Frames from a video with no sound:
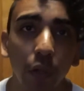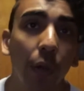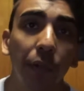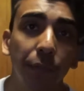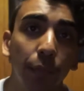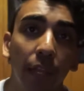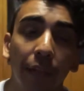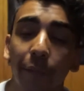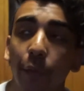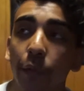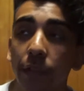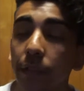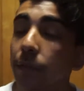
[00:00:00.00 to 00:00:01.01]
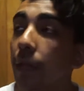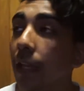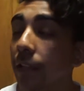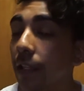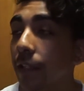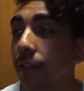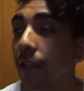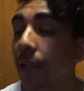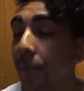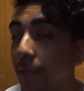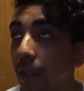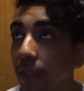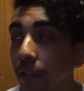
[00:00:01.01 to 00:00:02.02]
I was blindfolded at that time,
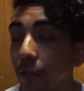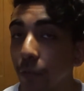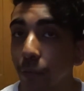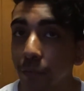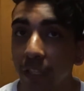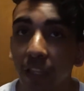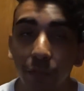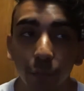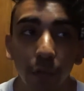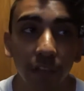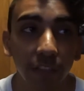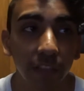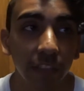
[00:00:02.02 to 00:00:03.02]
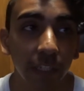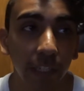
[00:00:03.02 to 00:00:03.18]
so I didn't know whose house was it,